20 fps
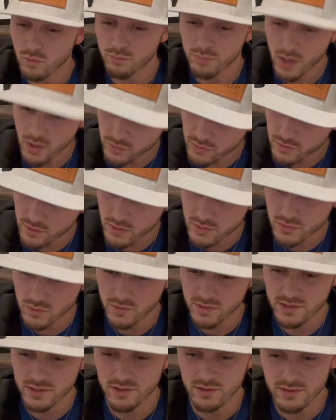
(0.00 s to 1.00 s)
both of those
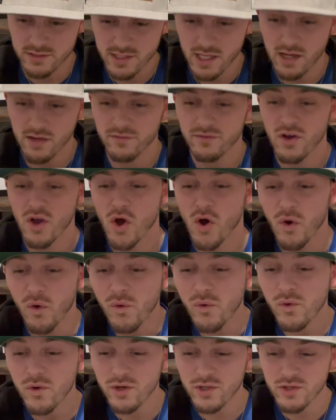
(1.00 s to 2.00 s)
horses yourself,
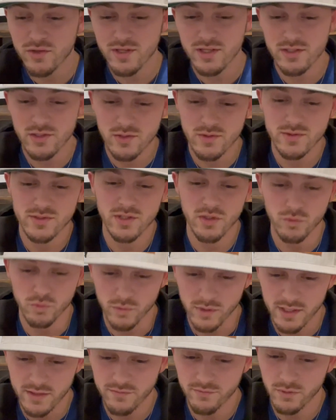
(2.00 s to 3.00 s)
or you can use the
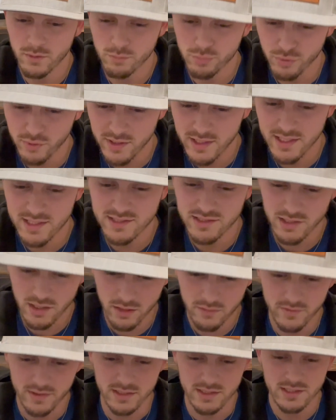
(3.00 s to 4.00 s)
rent for breeding
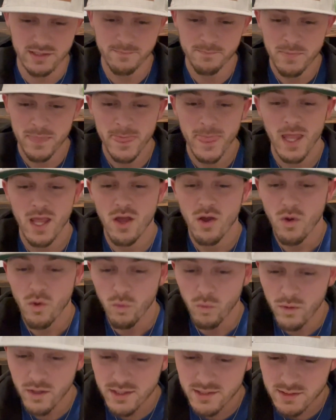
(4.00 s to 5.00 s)
service.
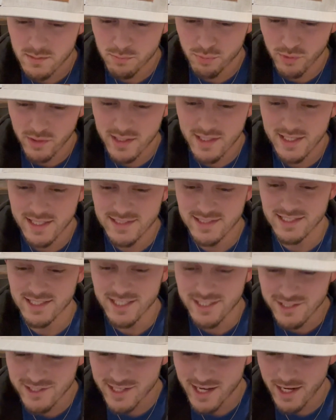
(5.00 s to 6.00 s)
Once breeding is
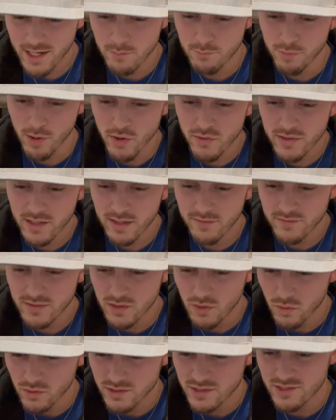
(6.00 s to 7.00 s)
initiated, both NFT
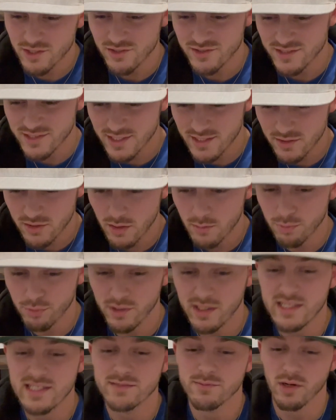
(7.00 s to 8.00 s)
horses are sent to the
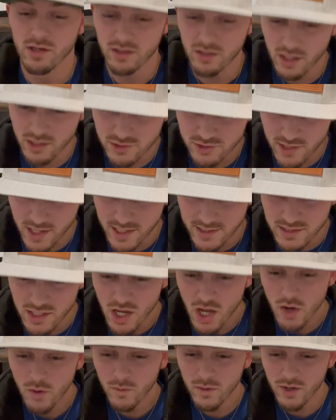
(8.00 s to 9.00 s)
breeding smart contract
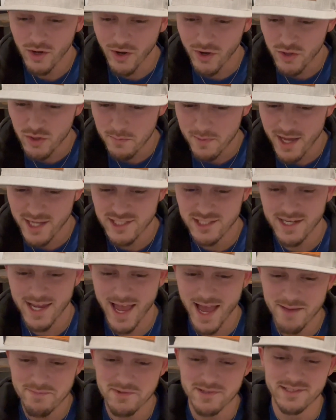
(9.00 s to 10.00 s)
where all the magic
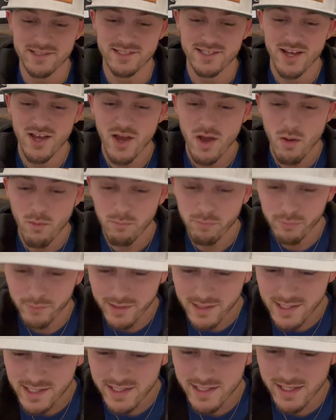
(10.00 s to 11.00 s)
happens.
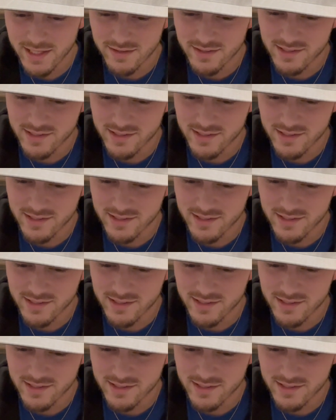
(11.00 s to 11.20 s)
Breeding in the